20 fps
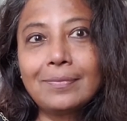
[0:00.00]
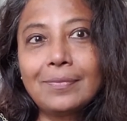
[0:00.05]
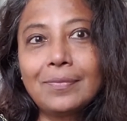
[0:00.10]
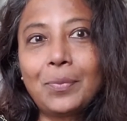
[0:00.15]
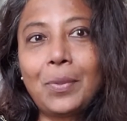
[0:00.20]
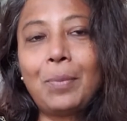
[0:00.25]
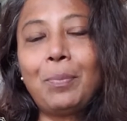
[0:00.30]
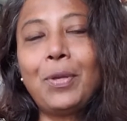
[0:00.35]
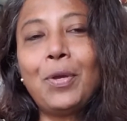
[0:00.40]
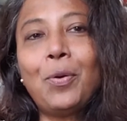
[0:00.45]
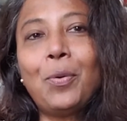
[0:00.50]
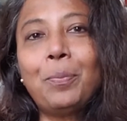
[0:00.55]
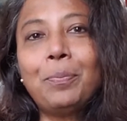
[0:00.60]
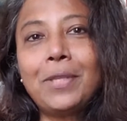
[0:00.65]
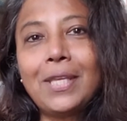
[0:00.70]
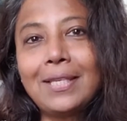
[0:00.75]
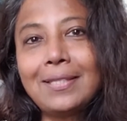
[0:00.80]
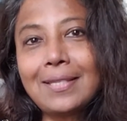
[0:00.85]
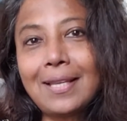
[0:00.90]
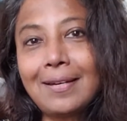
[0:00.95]
where we hope
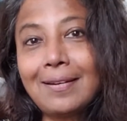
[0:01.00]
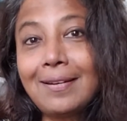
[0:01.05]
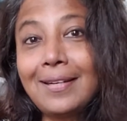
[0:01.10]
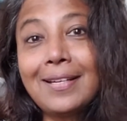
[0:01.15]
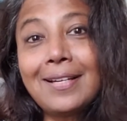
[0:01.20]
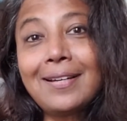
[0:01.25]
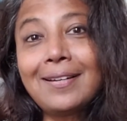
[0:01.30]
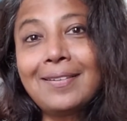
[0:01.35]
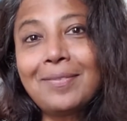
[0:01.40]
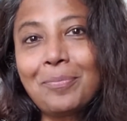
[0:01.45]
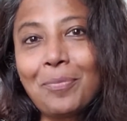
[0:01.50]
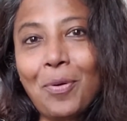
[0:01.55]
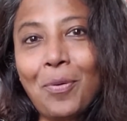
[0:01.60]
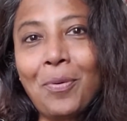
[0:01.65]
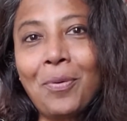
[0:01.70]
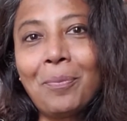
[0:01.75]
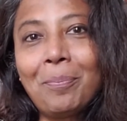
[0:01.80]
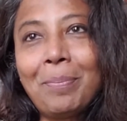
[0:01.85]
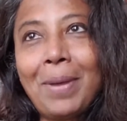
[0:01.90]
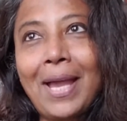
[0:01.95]
things are a little
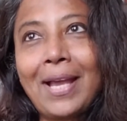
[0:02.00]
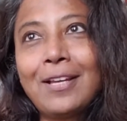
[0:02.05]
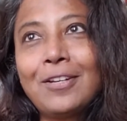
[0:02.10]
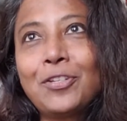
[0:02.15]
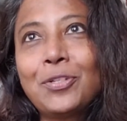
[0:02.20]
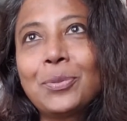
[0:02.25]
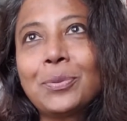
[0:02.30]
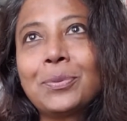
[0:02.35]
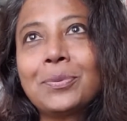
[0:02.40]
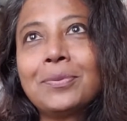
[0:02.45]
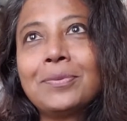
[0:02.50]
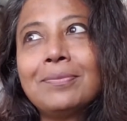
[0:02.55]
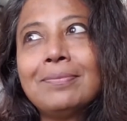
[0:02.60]
more back to,